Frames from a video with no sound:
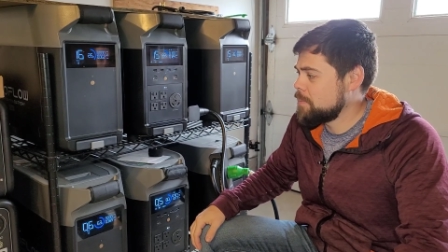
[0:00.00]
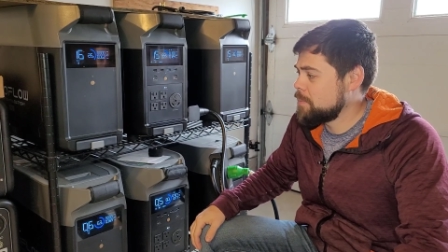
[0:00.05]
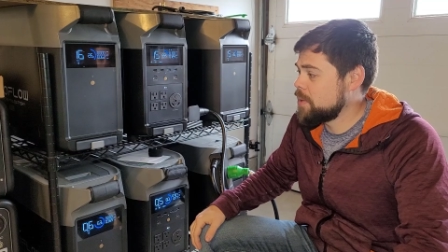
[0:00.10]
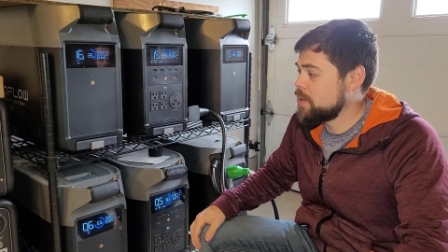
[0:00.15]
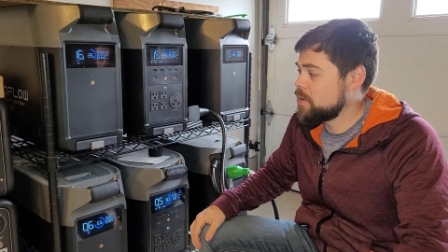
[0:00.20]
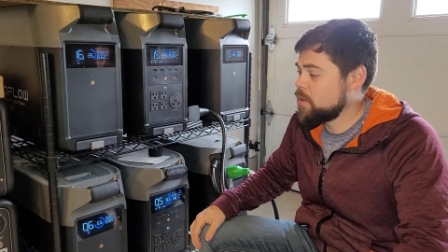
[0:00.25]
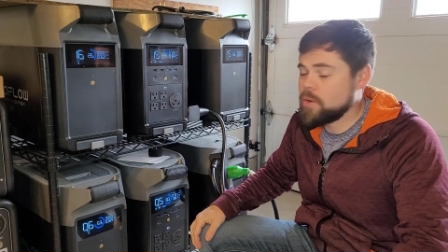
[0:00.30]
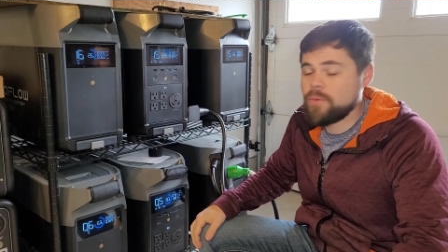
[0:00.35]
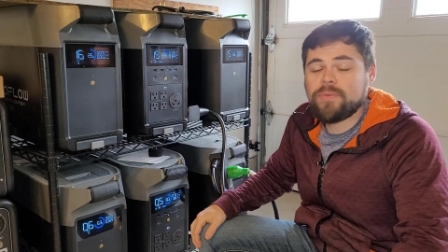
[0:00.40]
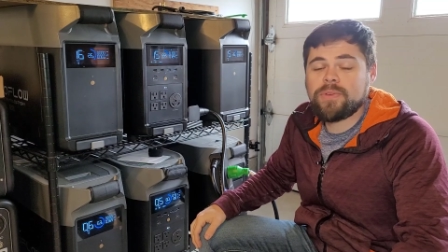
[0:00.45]

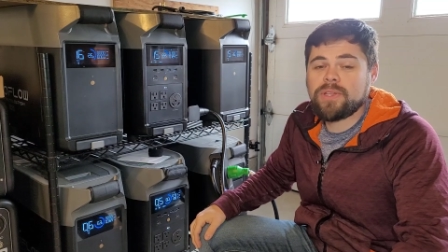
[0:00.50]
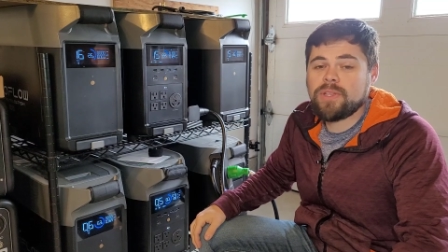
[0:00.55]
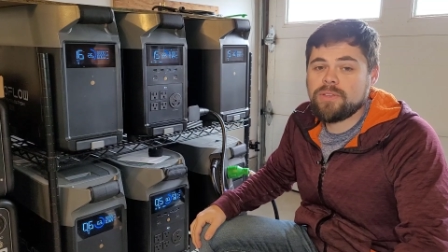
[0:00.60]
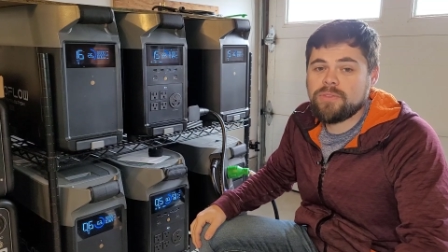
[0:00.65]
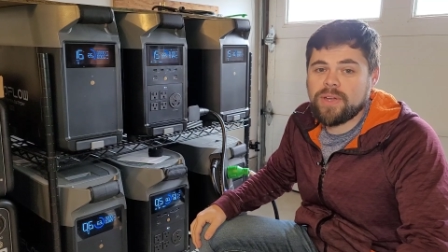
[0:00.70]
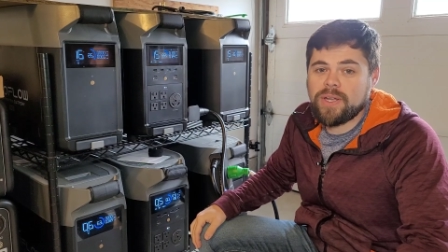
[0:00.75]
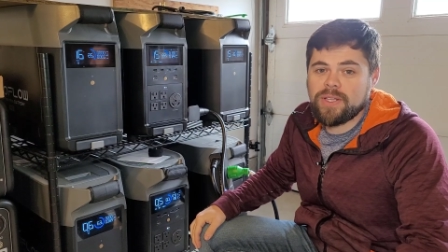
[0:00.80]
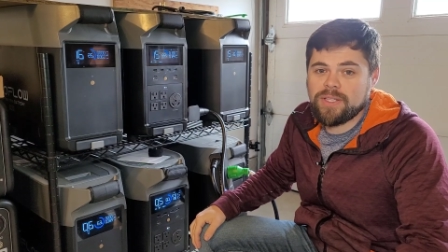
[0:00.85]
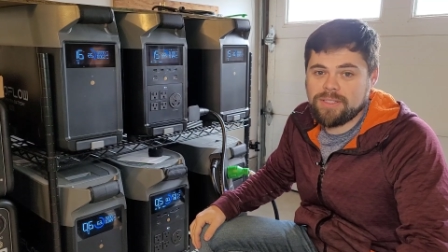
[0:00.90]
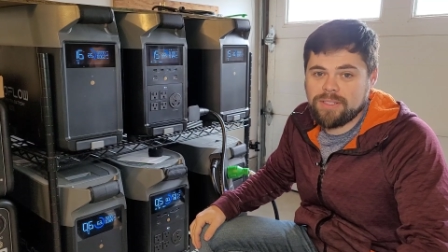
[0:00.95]
but hopefully you
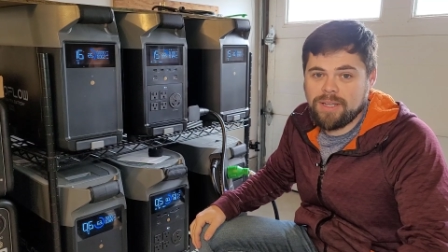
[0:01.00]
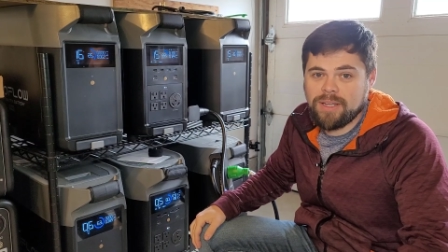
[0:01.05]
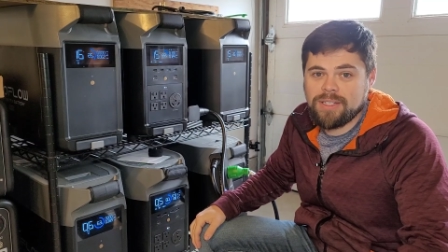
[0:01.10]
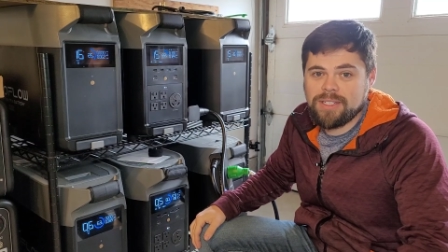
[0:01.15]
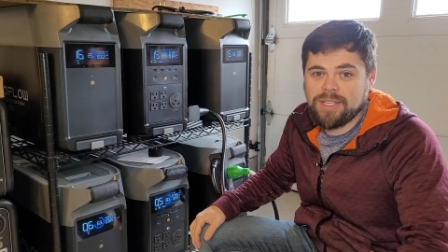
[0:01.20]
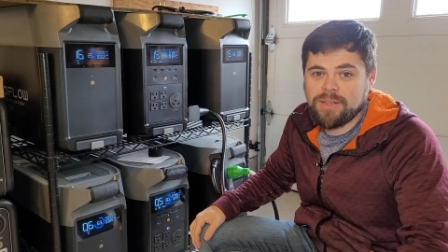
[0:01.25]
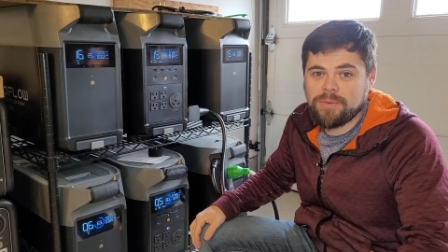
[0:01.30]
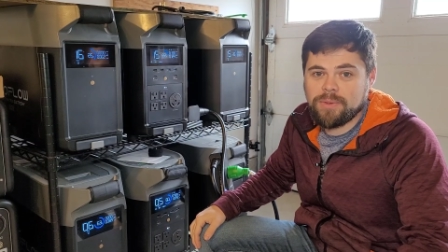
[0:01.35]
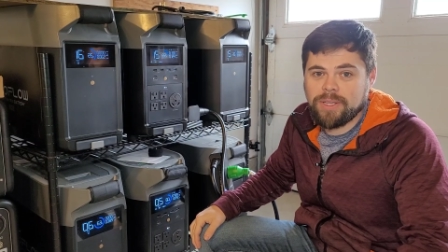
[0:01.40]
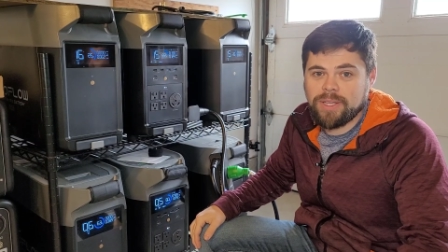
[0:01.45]
found this
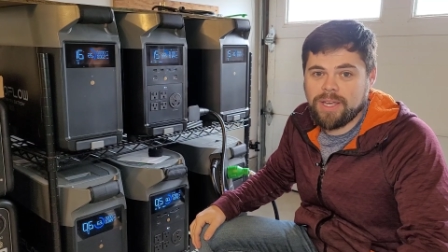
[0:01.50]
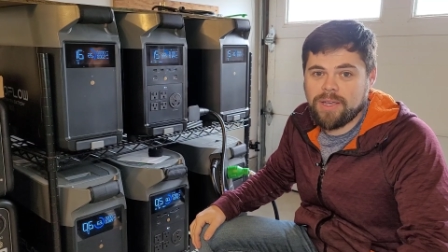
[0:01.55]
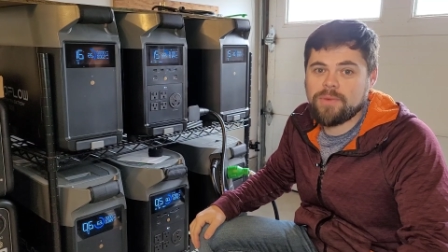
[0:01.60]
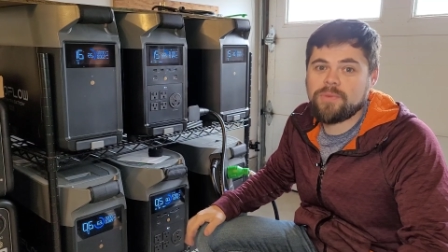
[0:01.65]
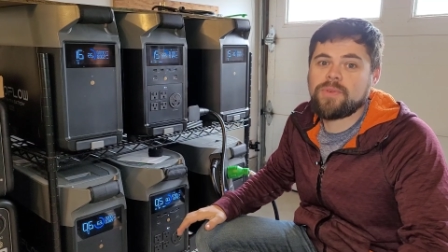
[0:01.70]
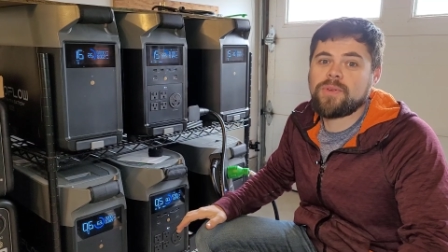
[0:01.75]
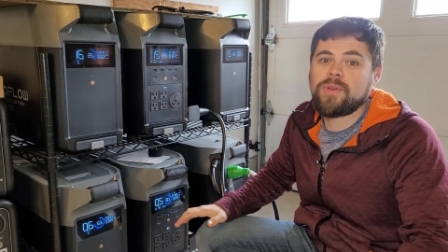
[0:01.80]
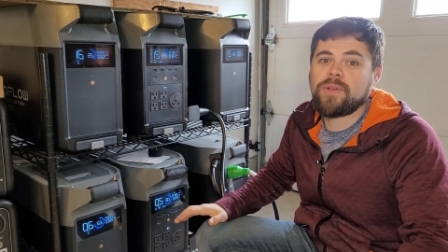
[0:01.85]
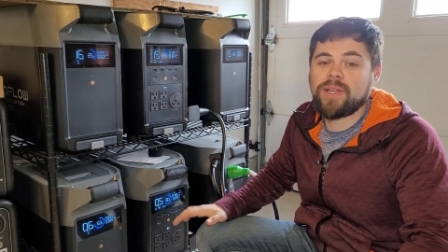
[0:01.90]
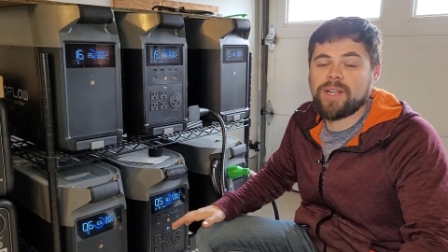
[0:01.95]
content really
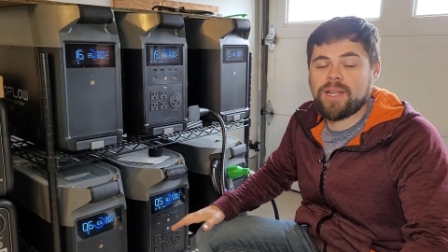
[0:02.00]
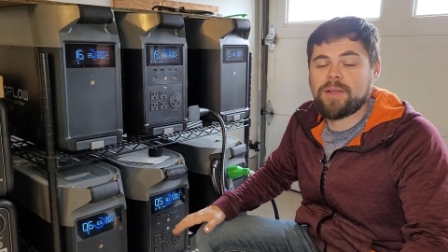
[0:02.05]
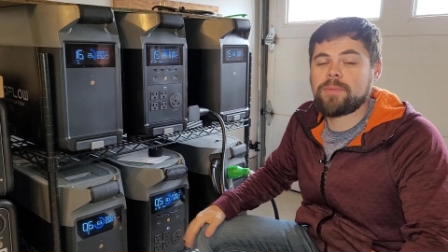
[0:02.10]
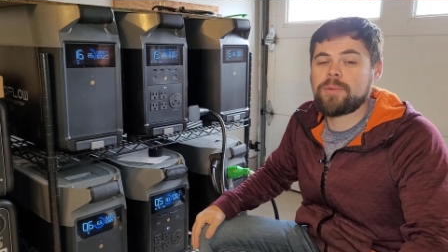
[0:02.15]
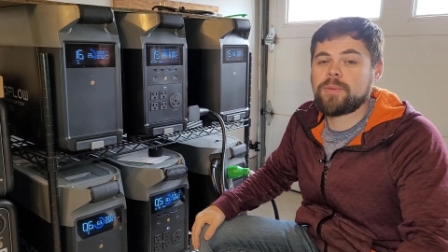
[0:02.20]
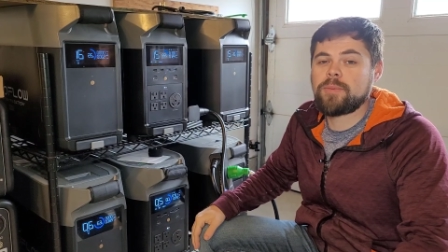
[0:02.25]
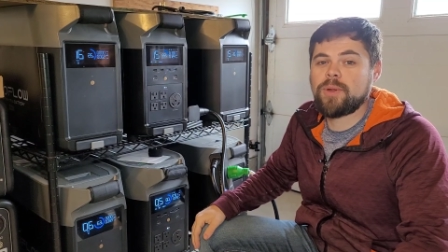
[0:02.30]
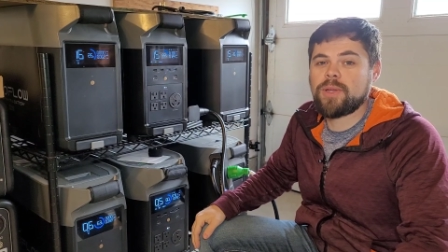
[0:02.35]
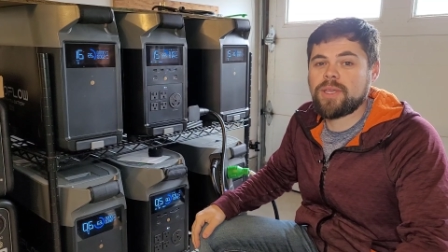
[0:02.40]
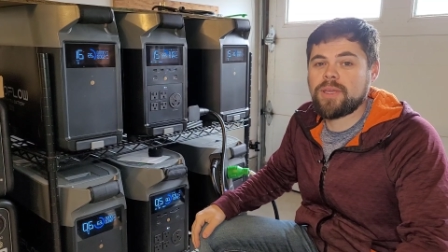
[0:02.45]
helpful and I'll
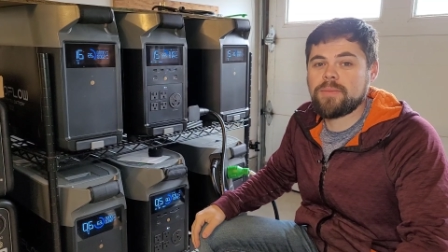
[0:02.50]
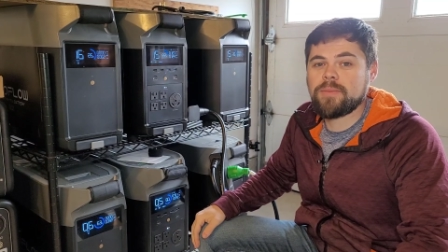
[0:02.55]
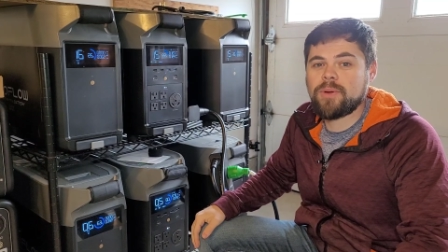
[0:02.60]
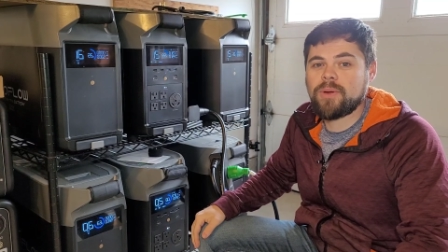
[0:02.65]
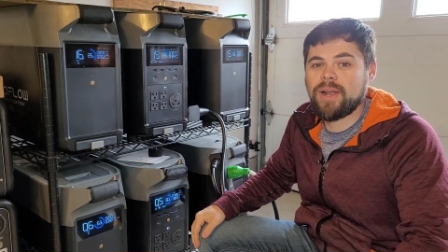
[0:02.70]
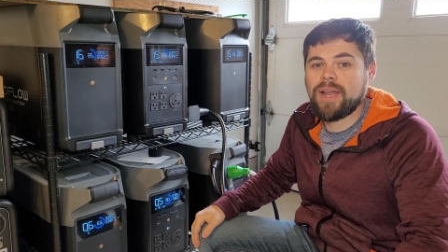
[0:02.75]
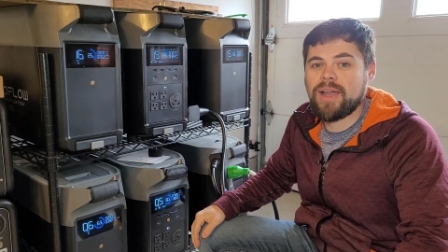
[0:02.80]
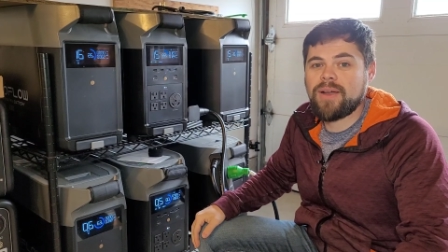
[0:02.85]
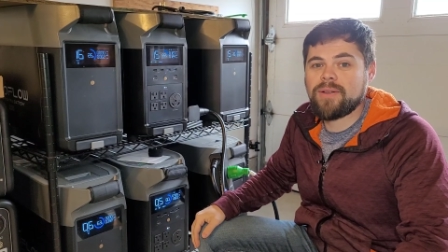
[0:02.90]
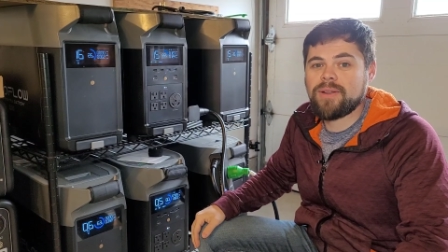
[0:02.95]
be bringing
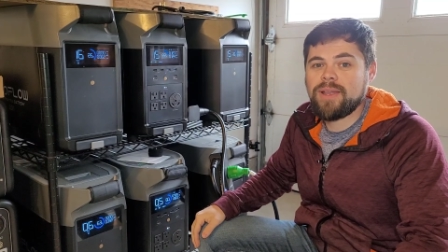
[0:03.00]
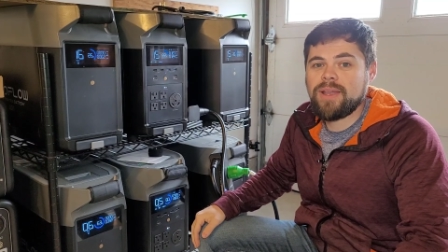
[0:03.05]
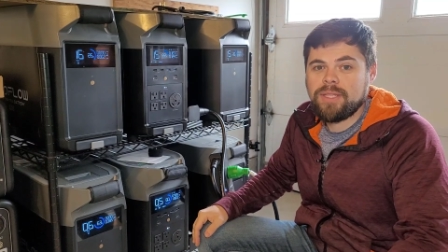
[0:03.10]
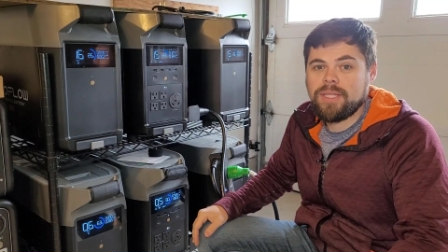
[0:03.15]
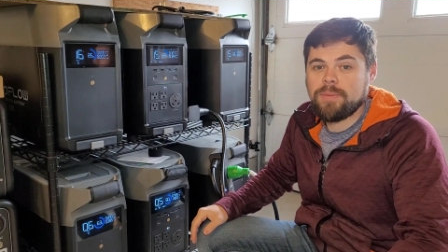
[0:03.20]
more out.